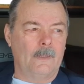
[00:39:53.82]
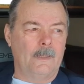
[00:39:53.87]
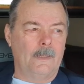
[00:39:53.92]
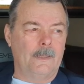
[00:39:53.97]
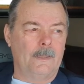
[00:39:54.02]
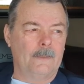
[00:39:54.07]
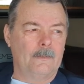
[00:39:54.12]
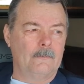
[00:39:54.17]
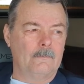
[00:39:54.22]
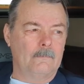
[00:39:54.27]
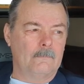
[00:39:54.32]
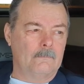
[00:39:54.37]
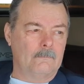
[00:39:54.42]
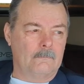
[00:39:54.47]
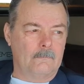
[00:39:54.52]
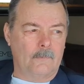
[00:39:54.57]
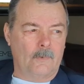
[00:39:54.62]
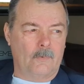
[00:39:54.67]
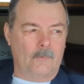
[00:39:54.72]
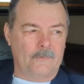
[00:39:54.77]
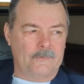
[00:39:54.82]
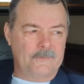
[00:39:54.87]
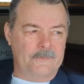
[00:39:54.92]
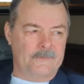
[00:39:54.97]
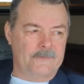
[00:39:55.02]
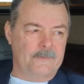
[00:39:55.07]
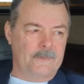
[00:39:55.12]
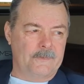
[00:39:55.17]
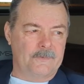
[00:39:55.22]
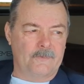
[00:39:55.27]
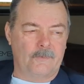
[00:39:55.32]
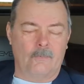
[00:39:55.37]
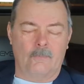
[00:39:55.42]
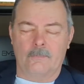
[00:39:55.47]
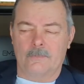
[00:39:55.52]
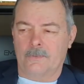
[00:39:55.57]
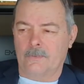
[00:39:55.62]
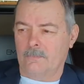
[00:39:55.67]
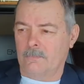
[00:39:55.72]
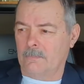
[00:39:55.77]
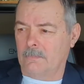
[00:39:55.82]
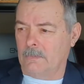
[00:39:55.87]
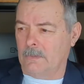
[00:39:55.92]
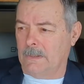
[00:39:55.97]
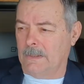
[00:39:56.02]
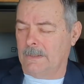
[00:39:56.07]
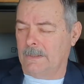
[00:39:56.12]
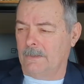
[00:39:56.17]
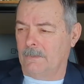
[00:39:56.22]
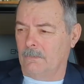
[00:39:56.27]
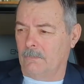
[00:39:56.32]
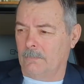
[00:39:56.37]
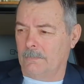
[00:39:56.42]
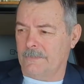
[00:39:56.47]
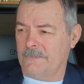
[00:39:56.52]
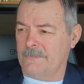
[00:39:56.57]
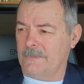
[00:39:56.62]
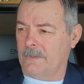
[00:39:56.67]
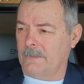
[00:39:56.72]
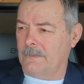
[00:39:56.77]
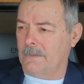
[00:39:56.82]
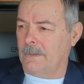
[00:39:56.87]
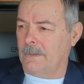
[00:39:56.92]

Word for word: And of course, it's, it's grown to an enormous thing